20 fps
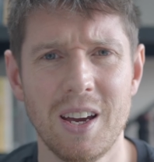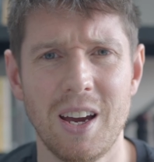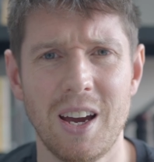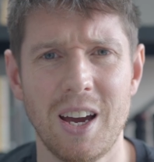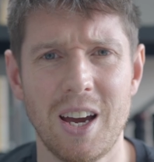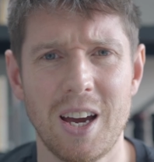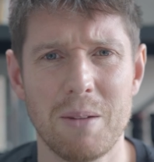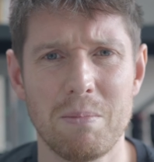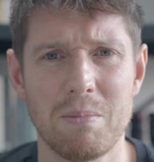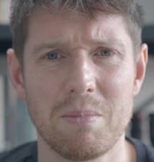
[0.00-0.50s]

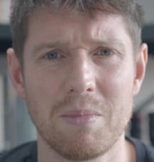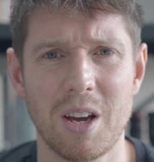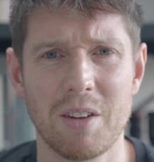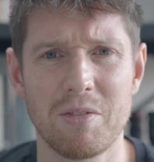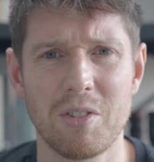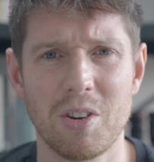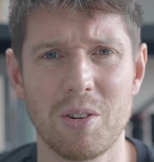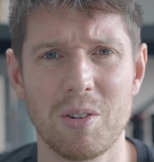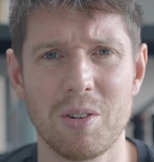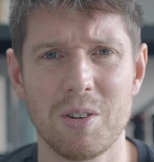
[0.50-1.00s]

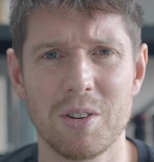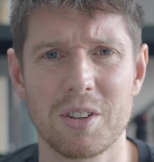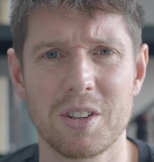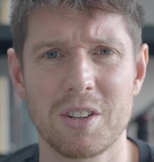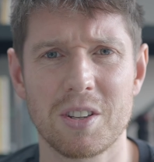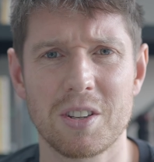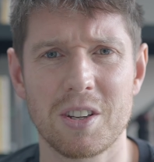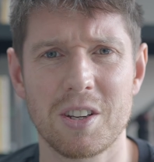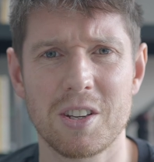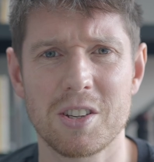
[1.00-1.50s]
I've not
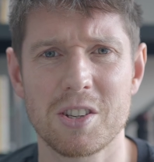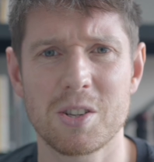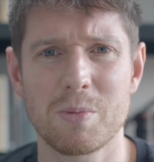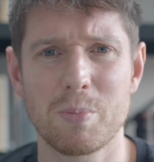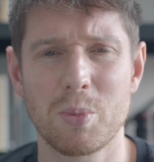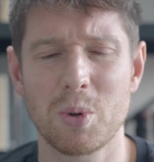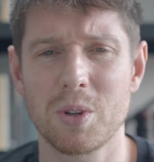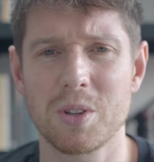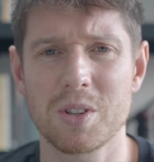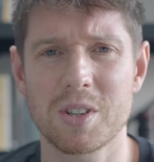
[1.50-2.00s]
ordered a
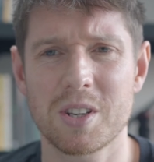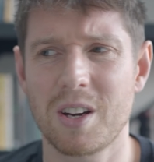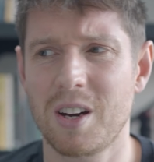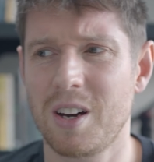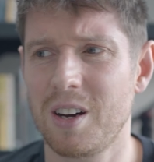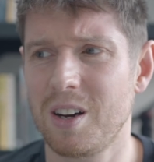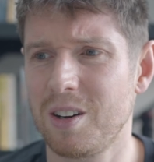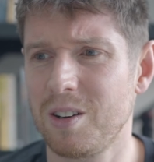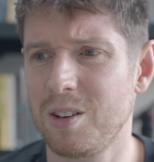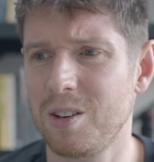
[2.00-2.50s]
sports
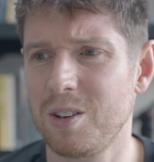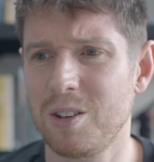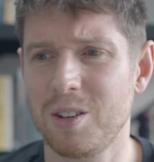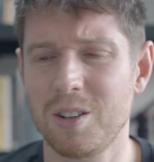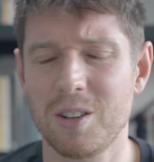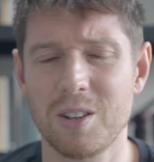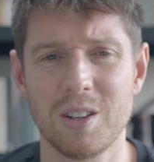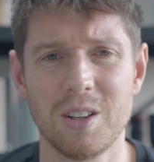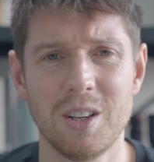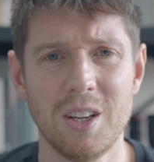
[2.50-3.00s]
car
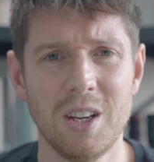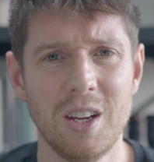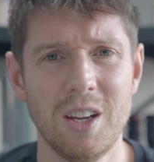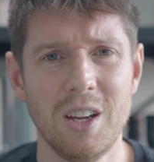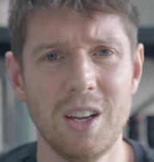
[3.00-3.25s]
or